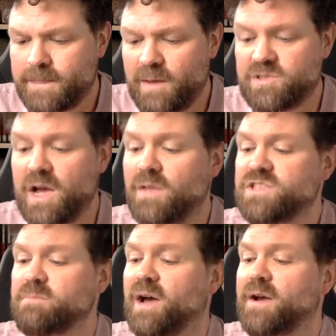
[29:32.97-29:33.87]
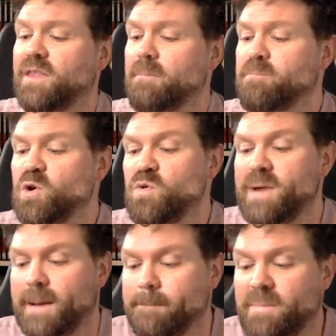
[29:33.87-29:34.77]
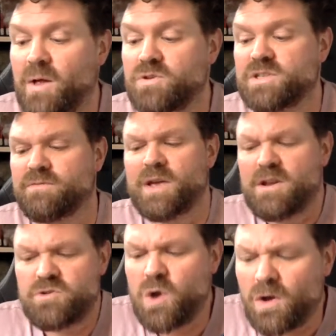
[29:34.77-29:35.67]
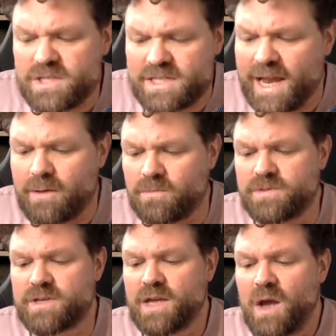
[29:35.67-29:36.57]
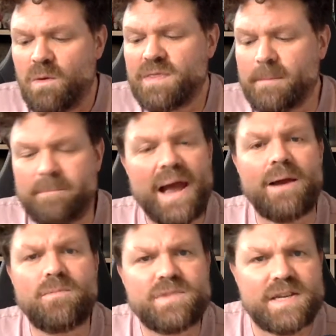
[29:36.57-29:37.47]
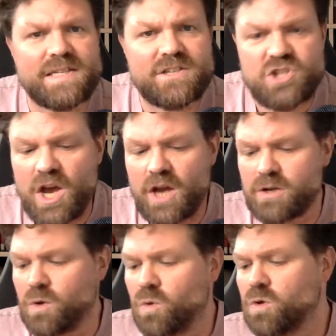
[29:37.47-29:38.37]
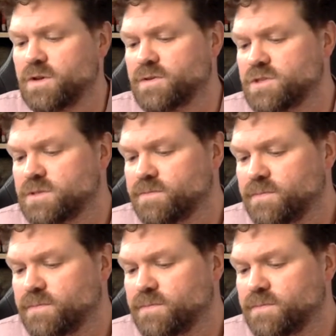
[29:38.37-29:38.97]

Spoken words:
He was answered by another booming pulse of not sound, one that pounded his internal organs.